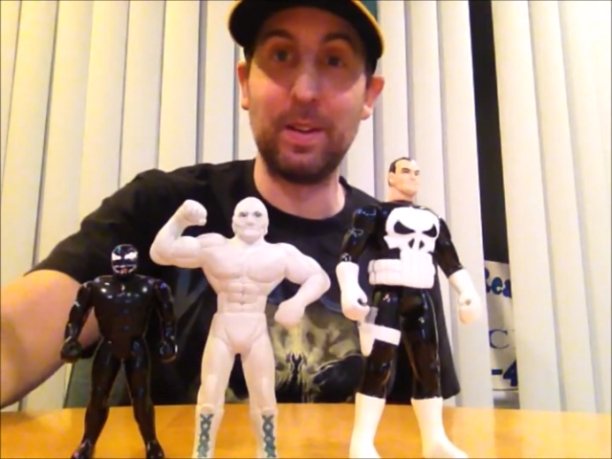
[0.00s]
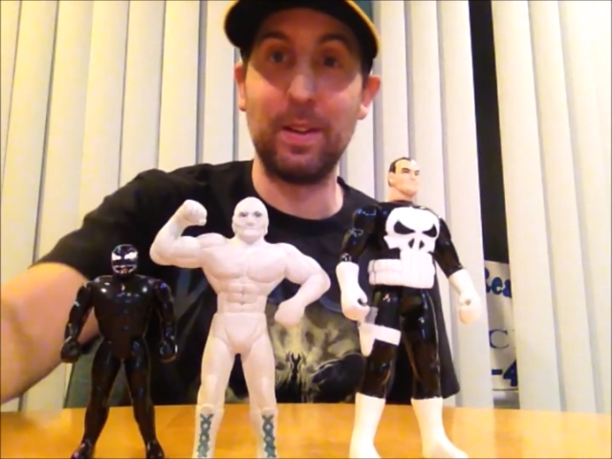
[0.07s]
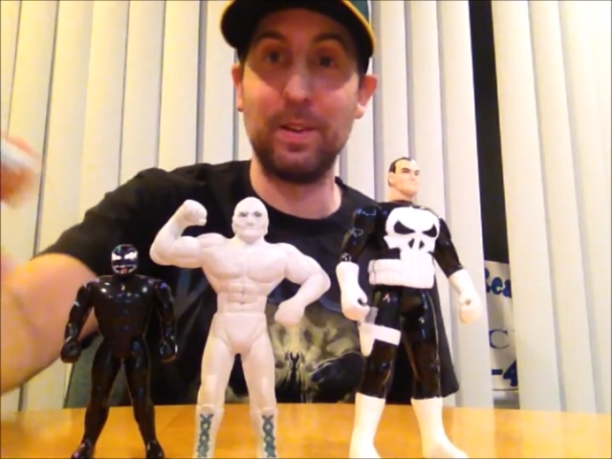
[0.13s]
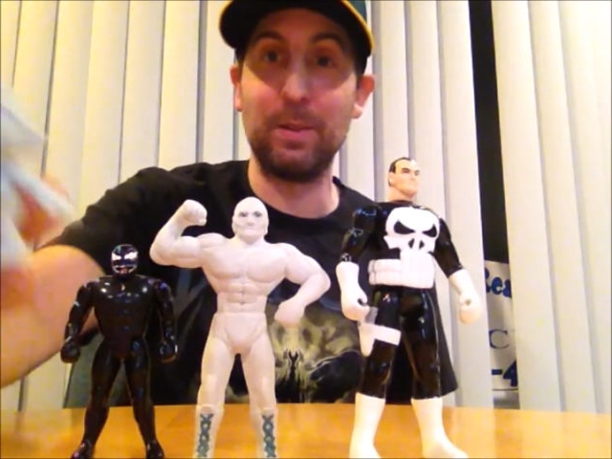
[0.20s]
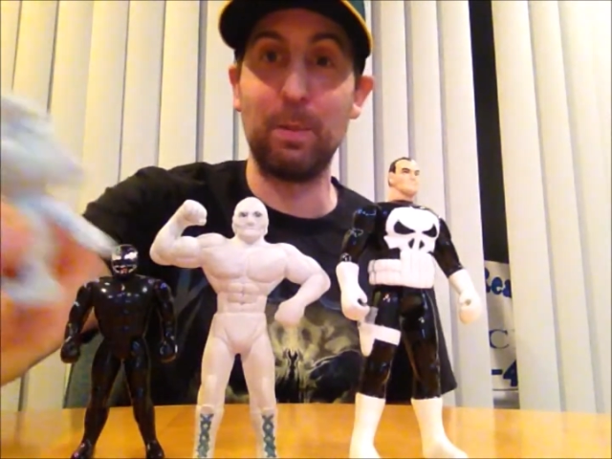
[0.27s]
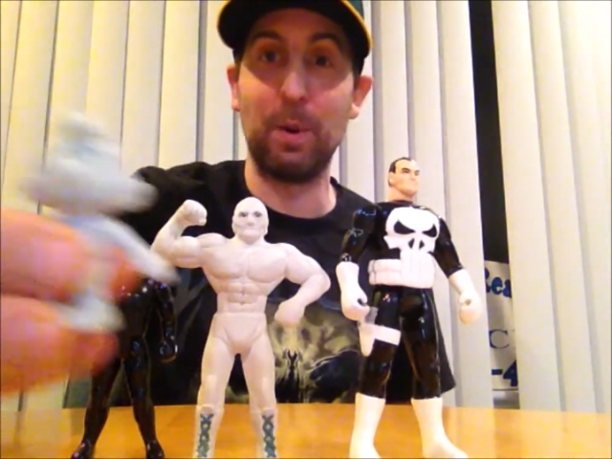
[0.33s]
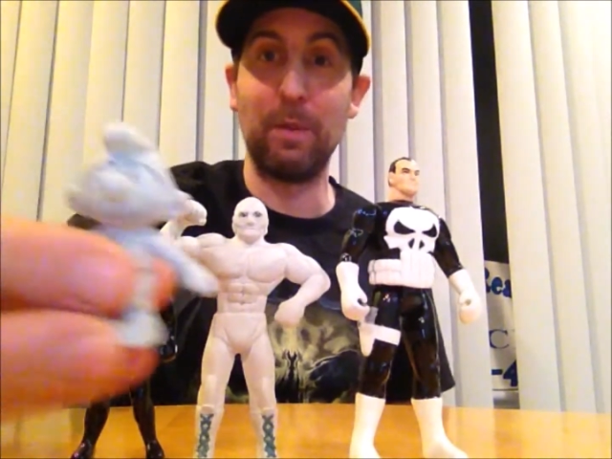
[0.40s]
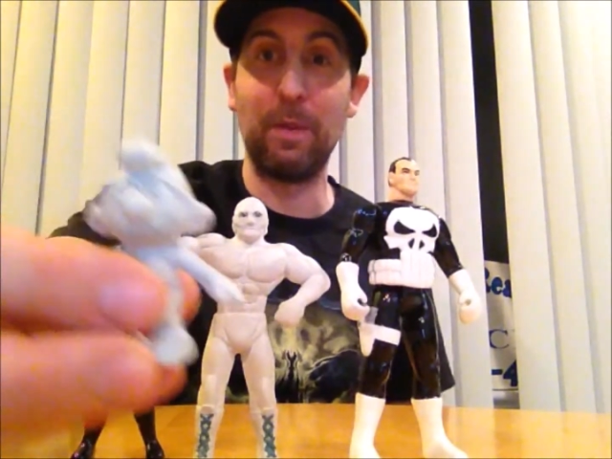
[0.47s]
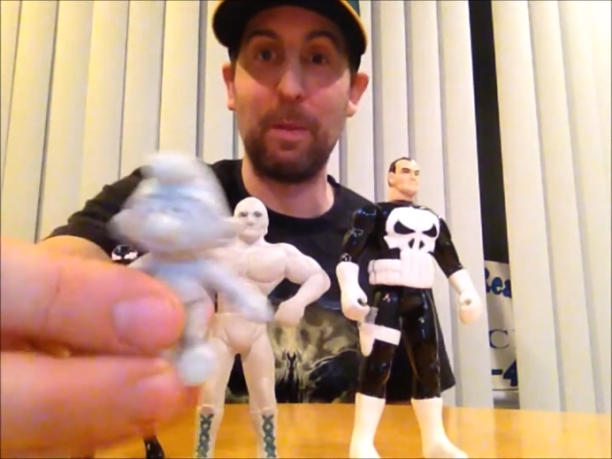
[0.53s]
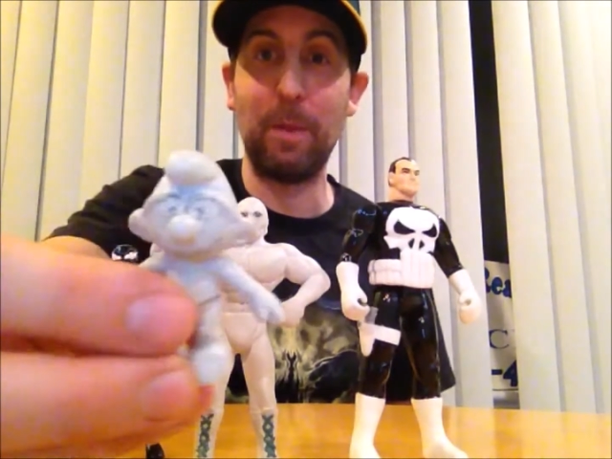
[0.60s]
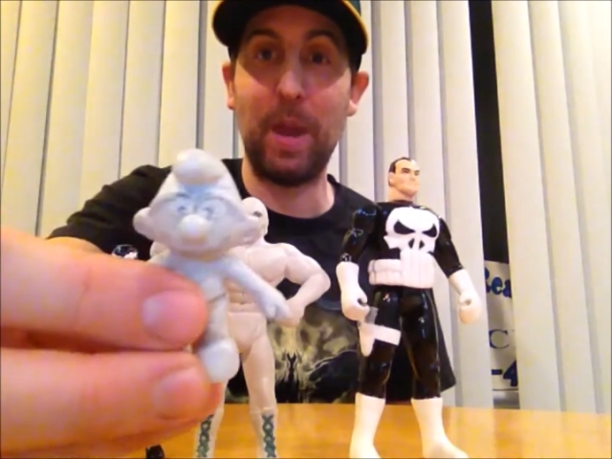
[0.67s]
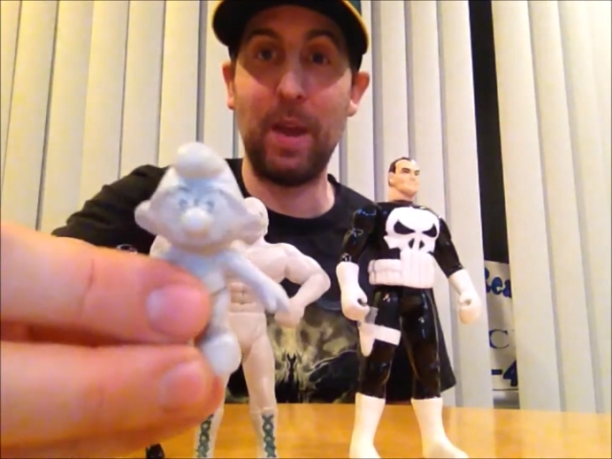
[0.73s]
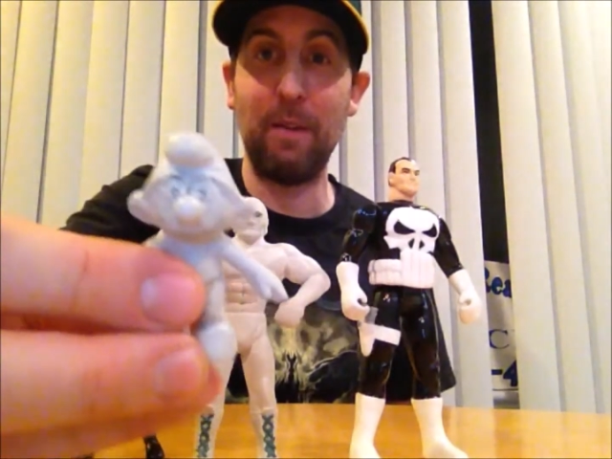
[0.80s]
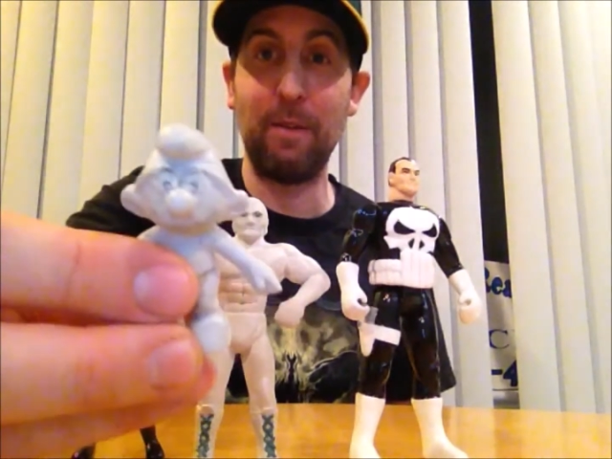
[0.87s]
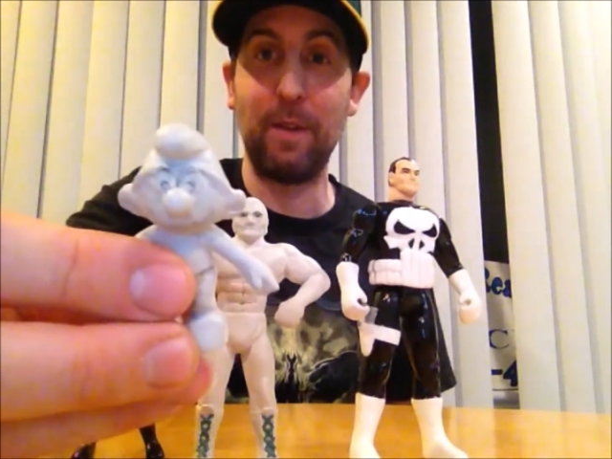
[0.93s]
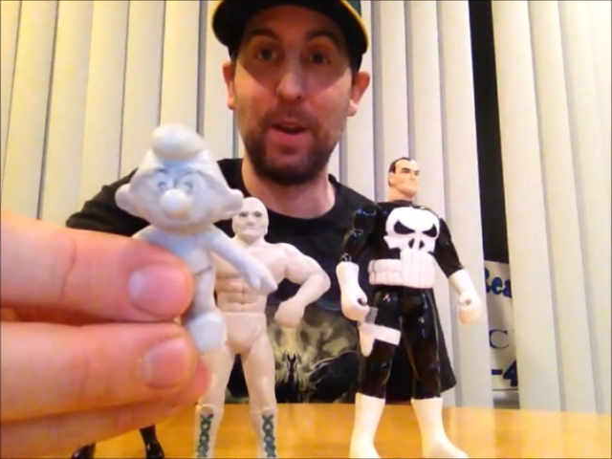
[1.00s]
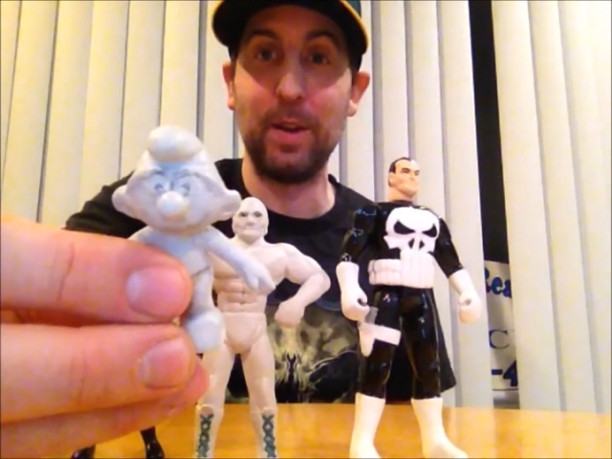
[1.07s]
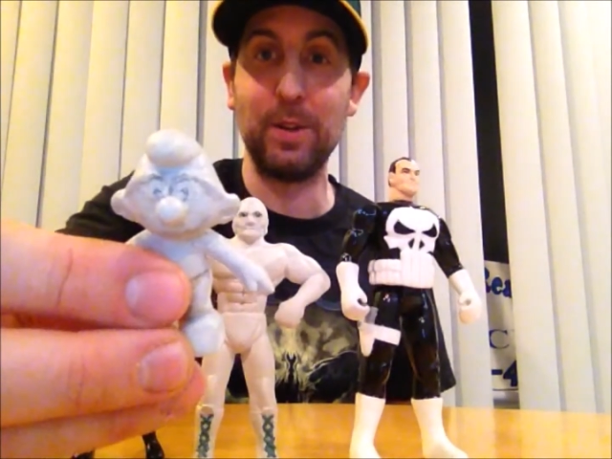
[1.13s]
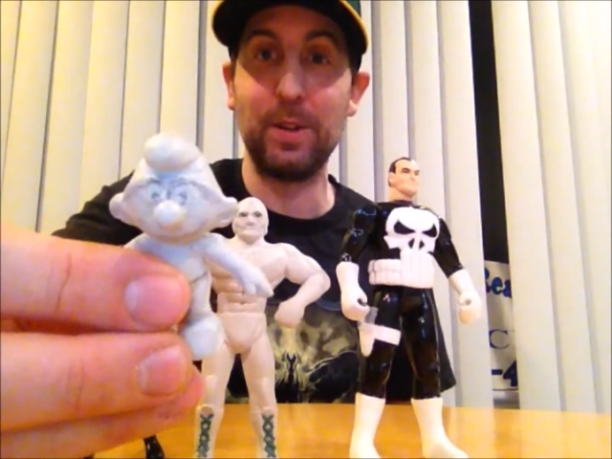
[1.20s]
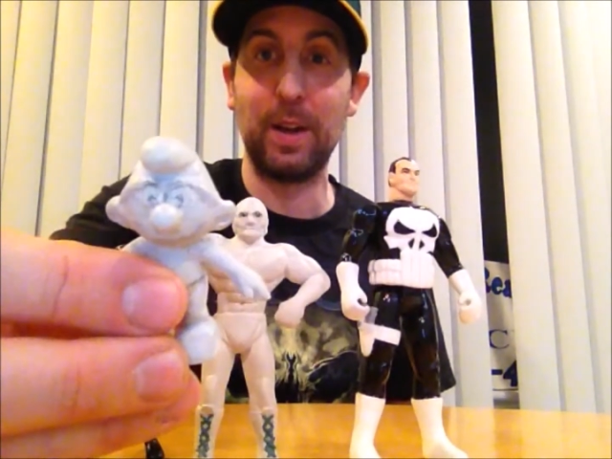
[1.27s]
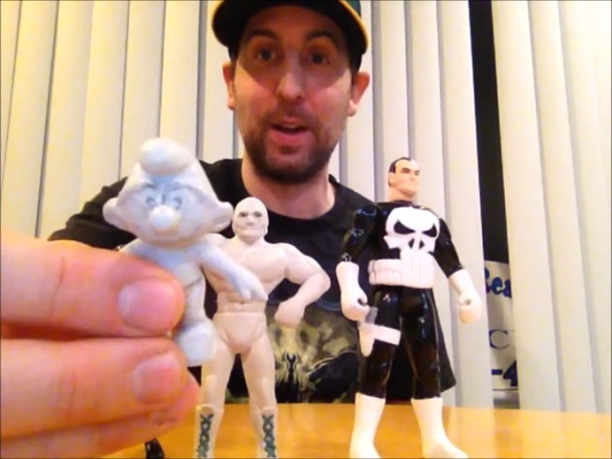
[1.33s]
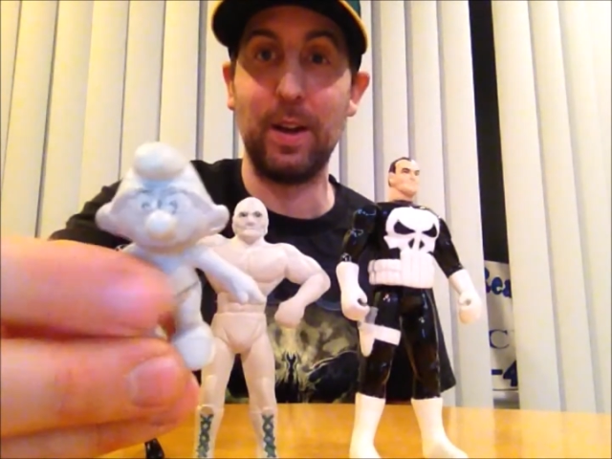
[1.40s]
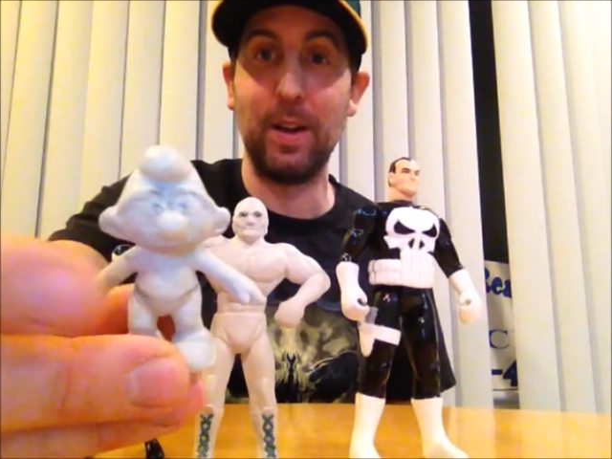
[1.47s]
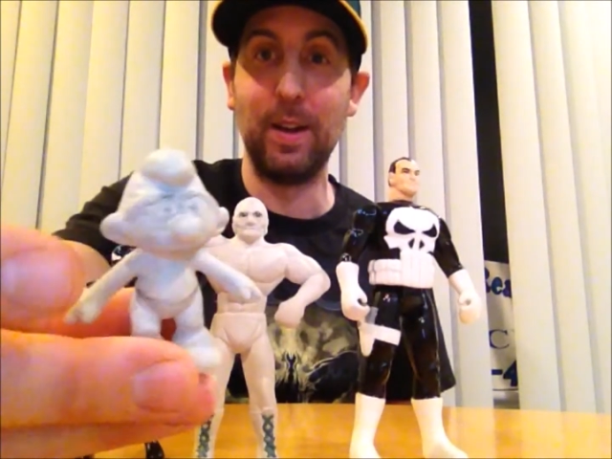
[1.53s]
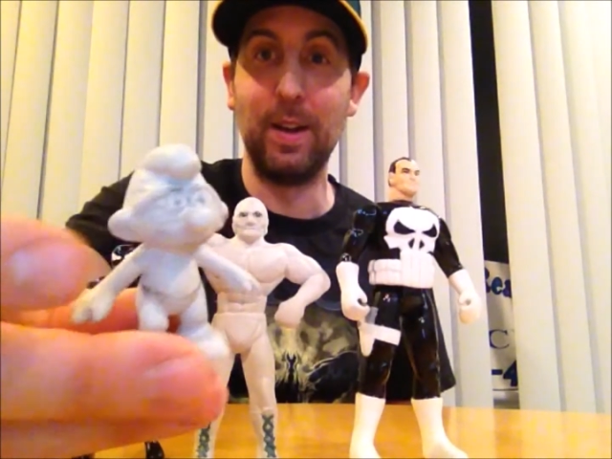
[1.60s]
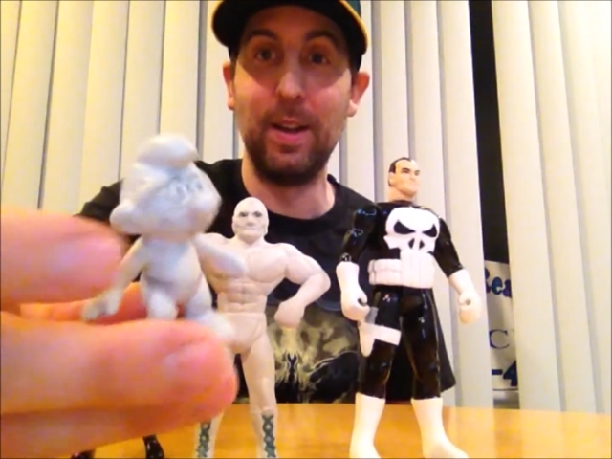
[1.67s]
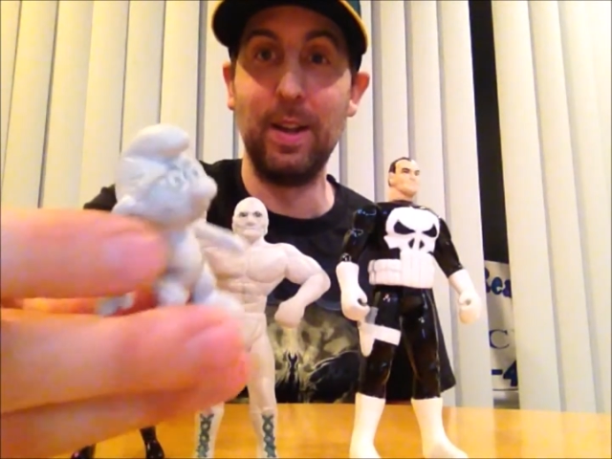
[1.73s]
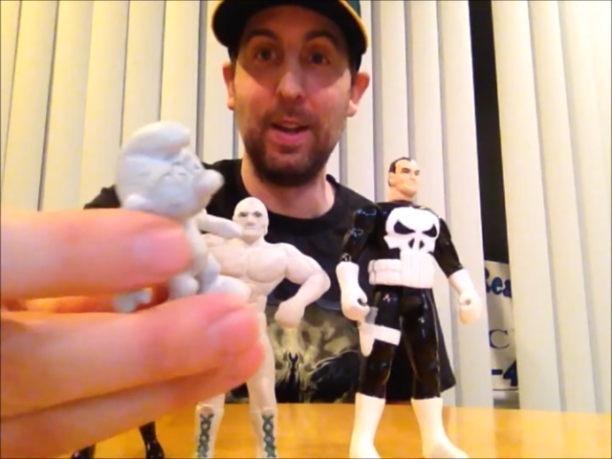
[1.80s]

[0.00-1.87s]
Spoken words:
The Smurf I'm half finished on.